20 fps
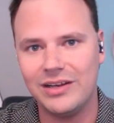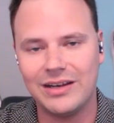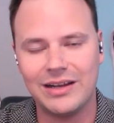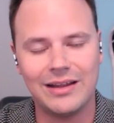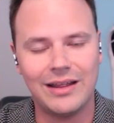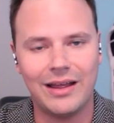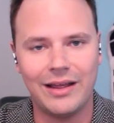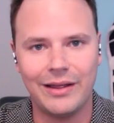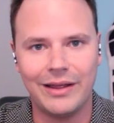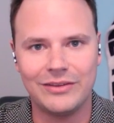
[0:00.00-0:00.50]
And
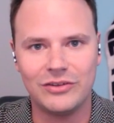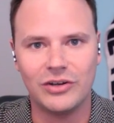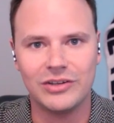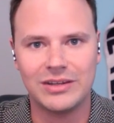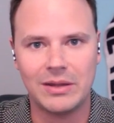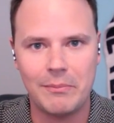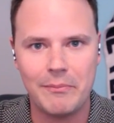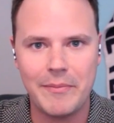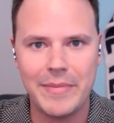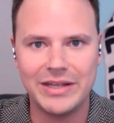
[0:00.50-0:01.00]
I
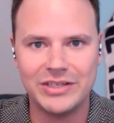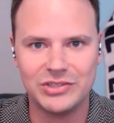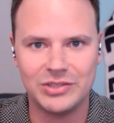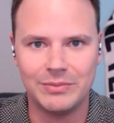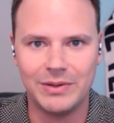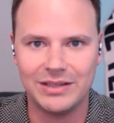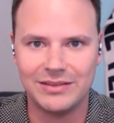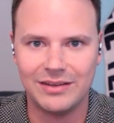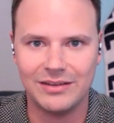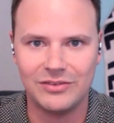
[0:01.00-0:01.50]
talked to Mitch
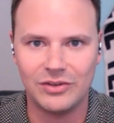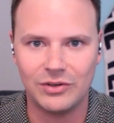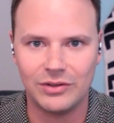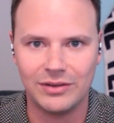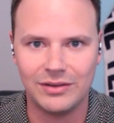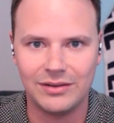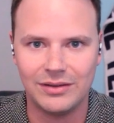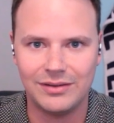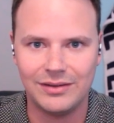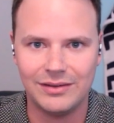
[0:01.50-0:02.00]
about this
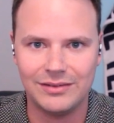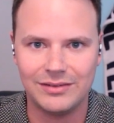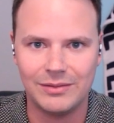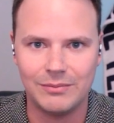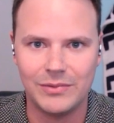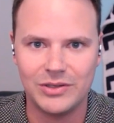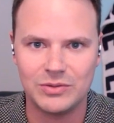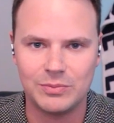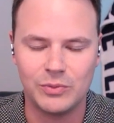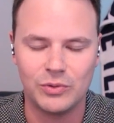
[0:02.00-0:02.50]
earlier in the
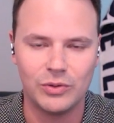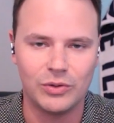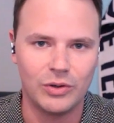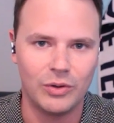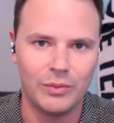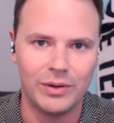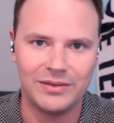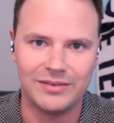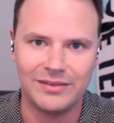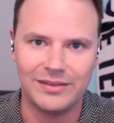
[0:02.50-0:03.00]
season. Mitch
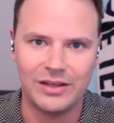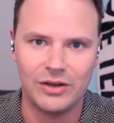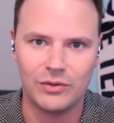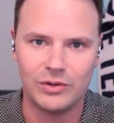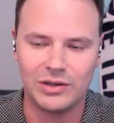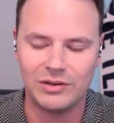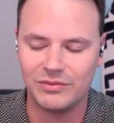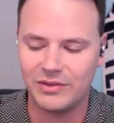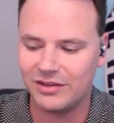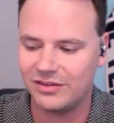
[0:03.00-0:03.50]
Berukowitz, the
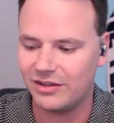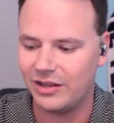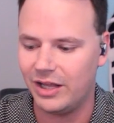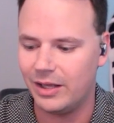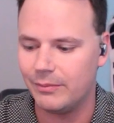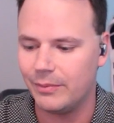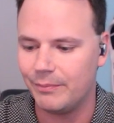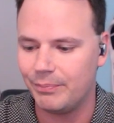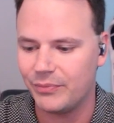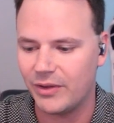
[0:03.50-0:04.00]
owner of this
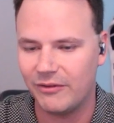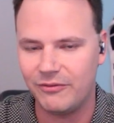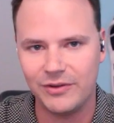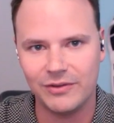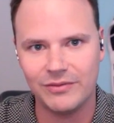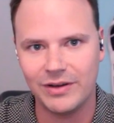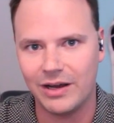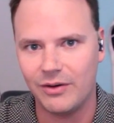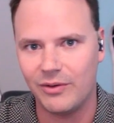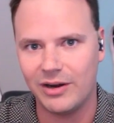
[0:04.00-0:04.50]
club. If
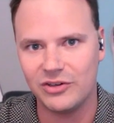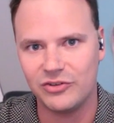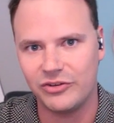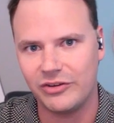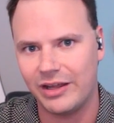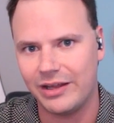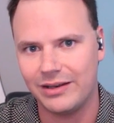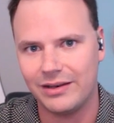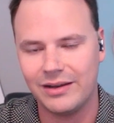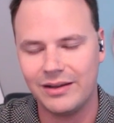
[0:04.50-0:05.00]
you've not watched
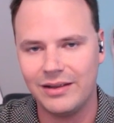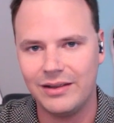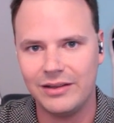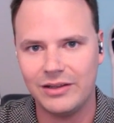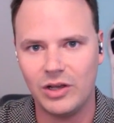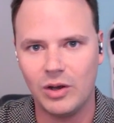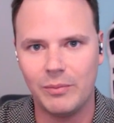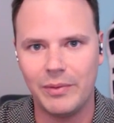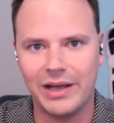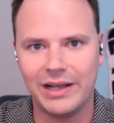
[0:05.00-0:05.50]
that,
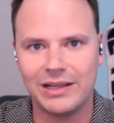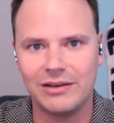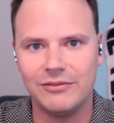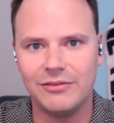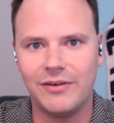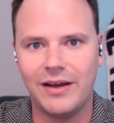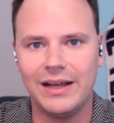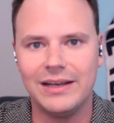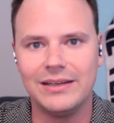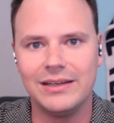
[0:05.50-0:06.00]
go back and
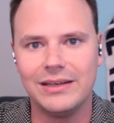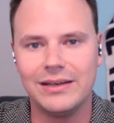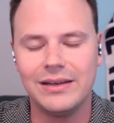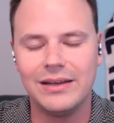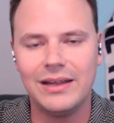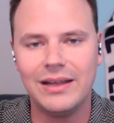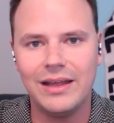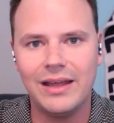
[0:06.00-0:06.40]
find it.